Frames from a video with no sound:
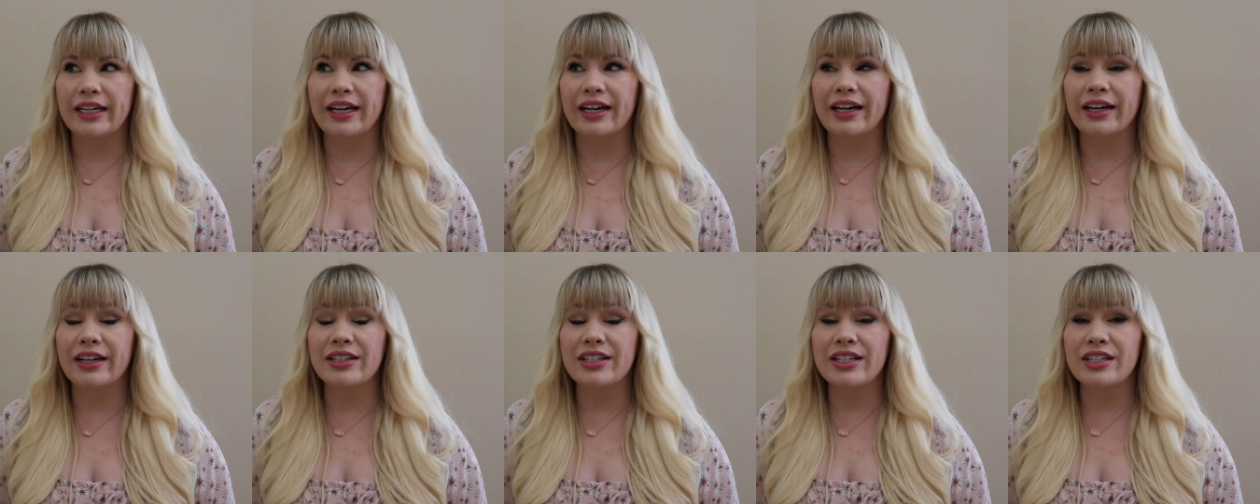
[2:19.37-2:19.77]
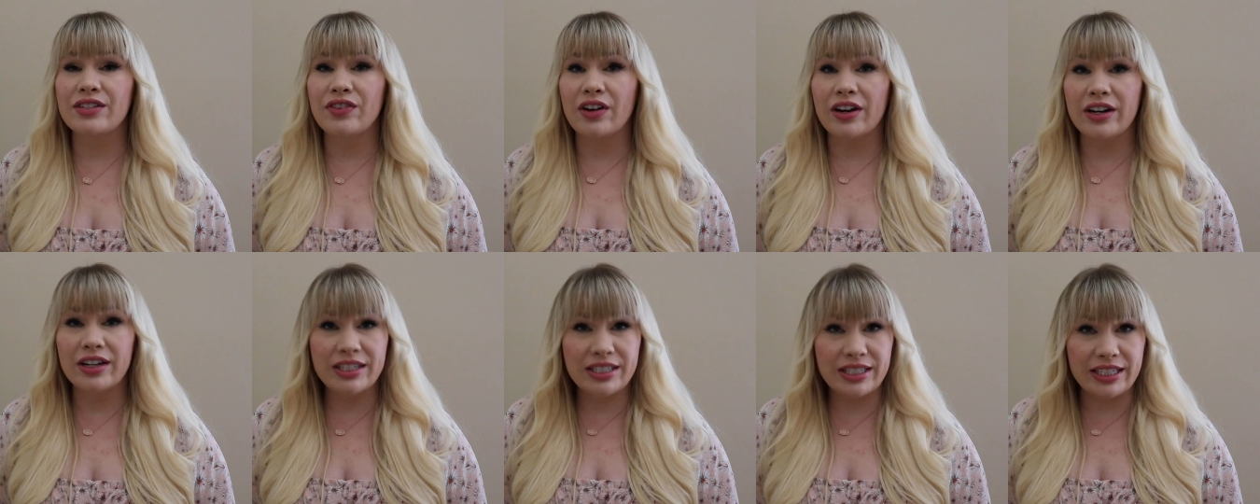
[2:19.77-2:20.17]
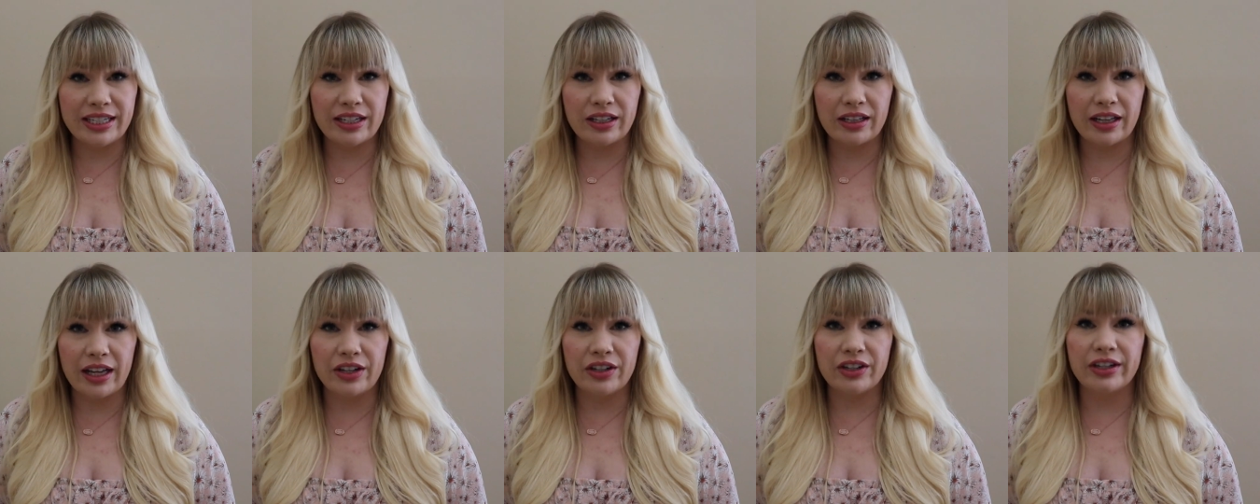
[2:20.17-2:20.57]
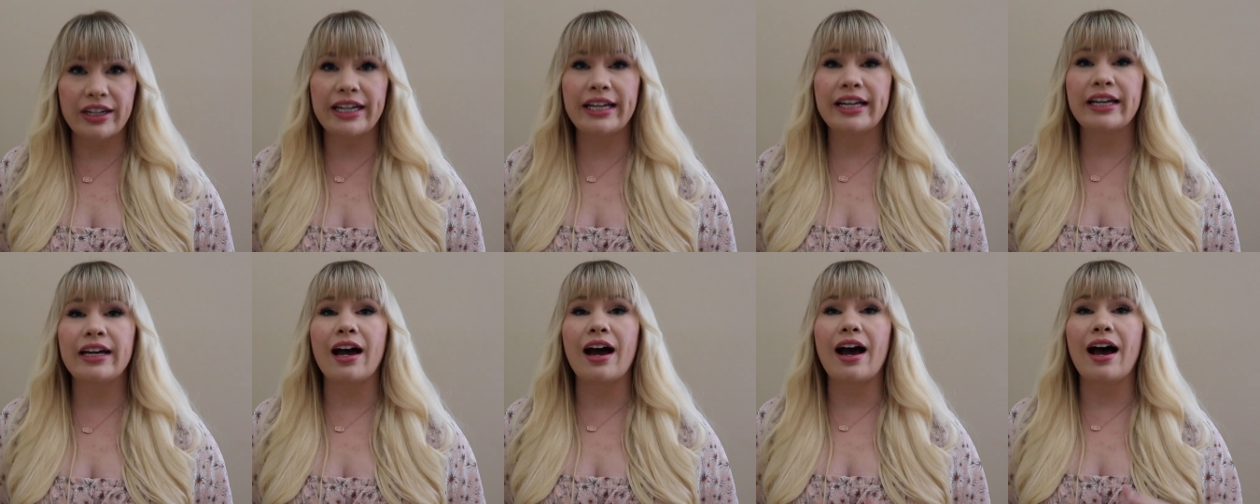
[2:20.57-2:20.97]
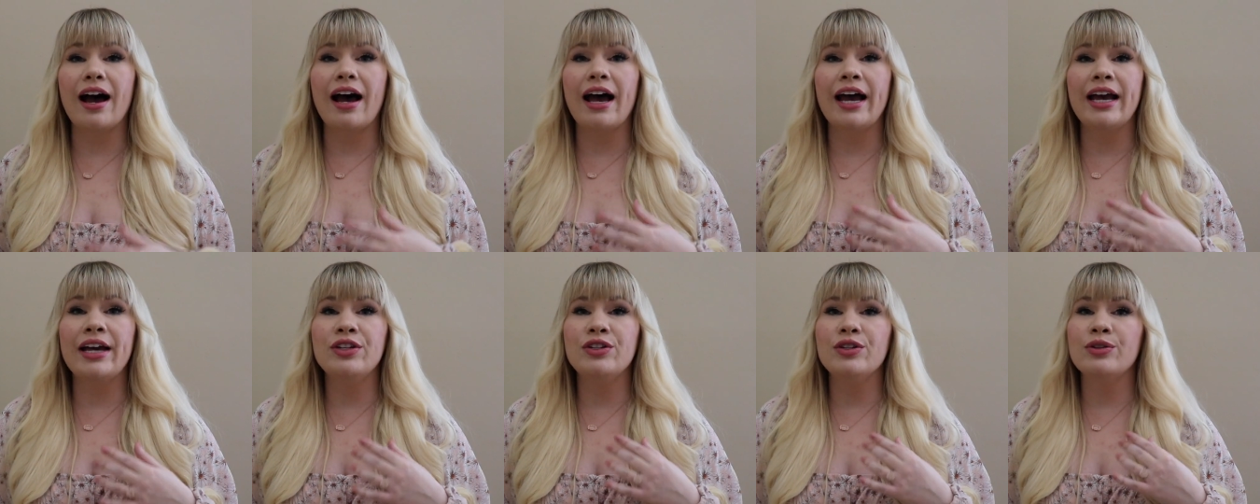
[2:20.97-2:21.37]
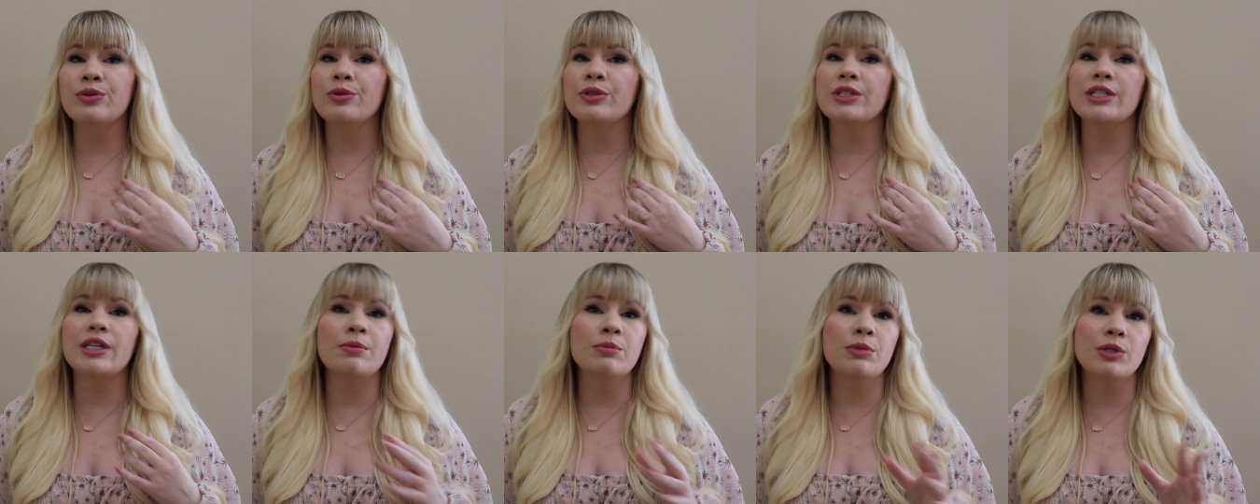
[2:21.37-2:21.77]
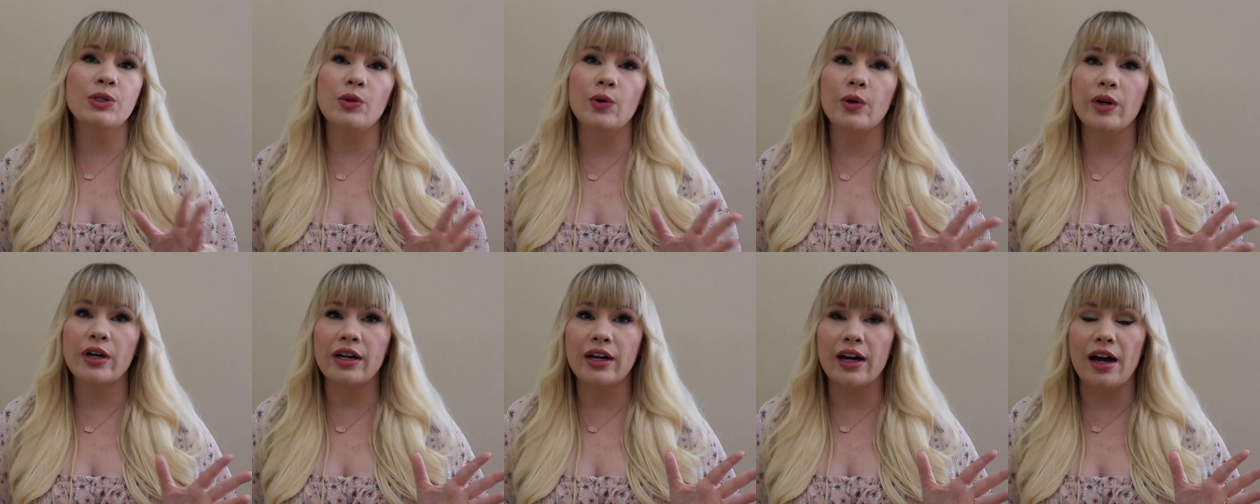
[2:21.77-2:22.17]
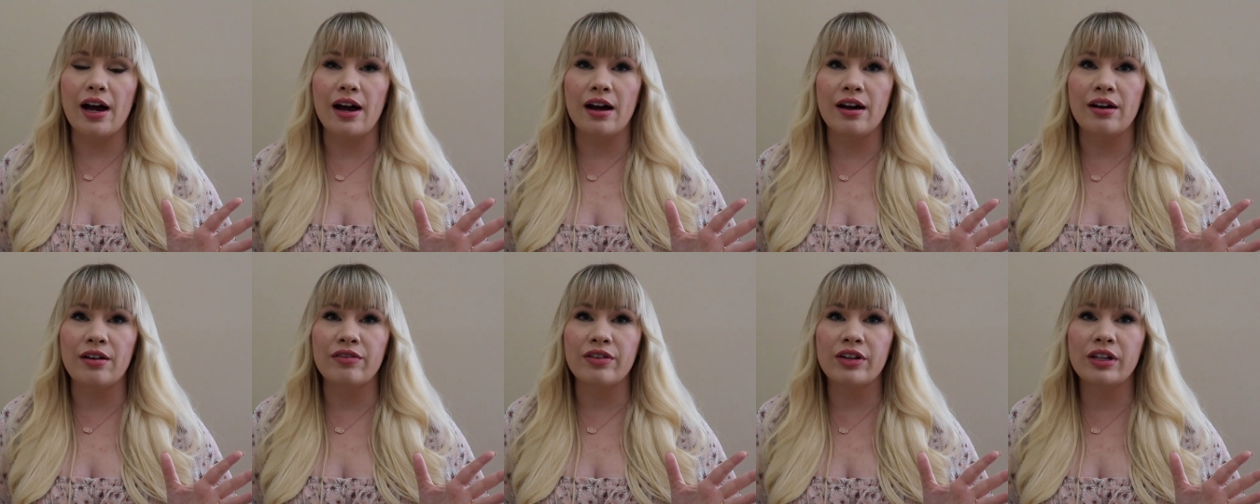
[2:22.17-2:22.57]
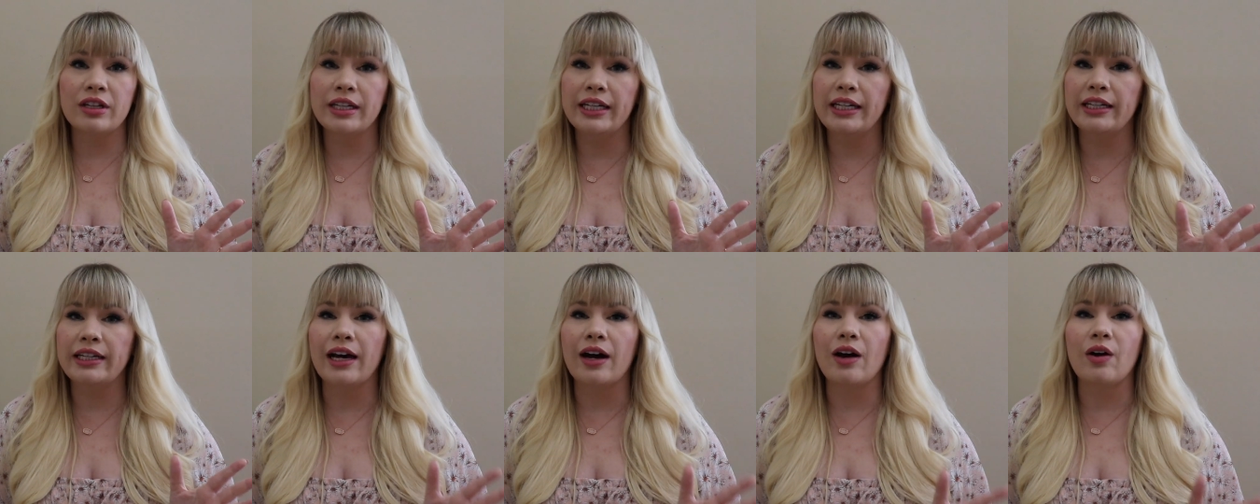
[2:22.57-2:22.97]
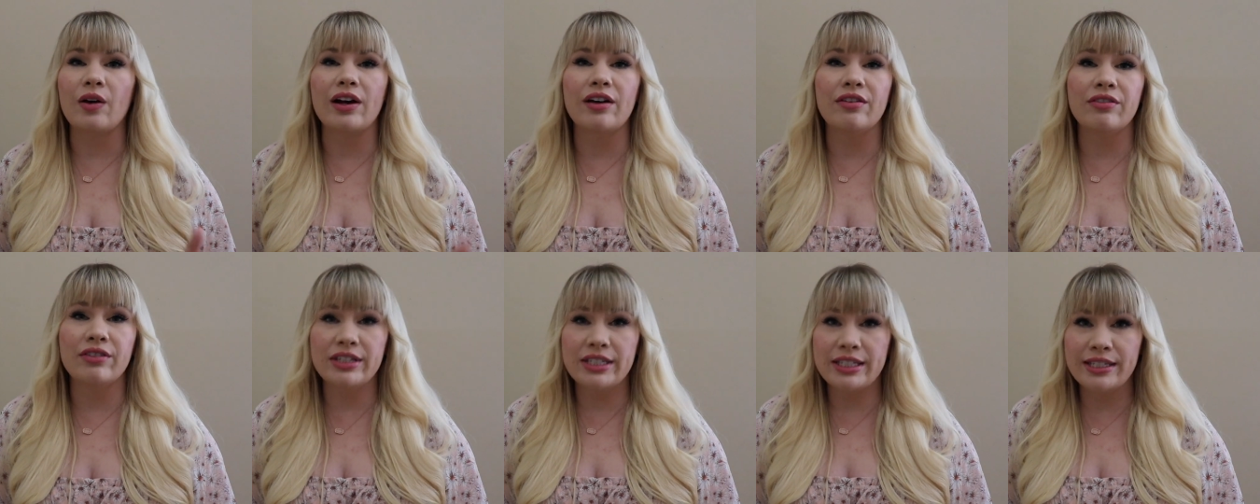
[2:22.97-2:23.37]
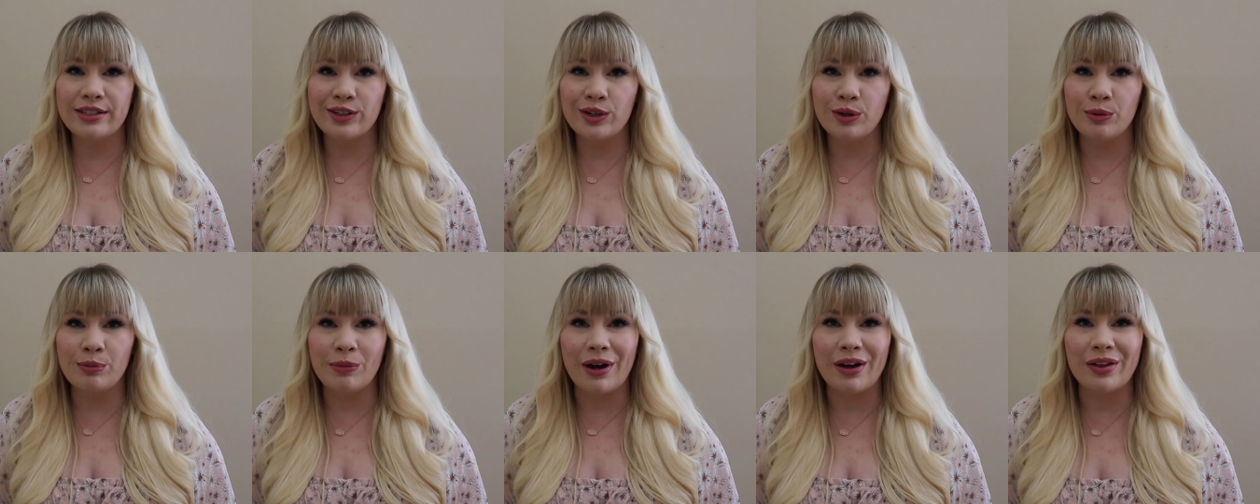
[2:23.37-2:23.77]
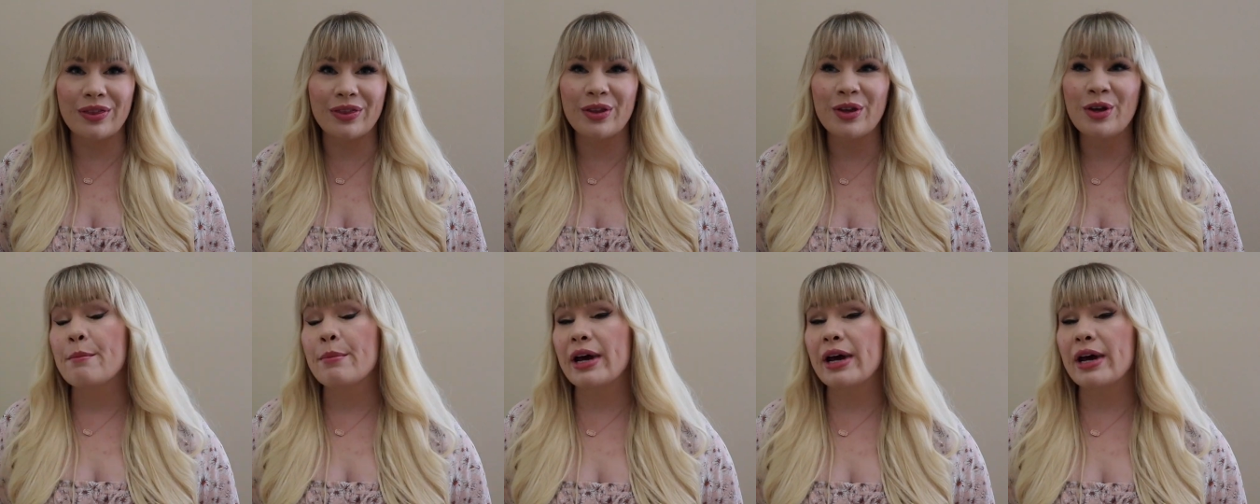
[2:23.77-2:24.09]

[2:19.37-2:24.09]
And as far as decluttering, I do some sort of clean out every single month,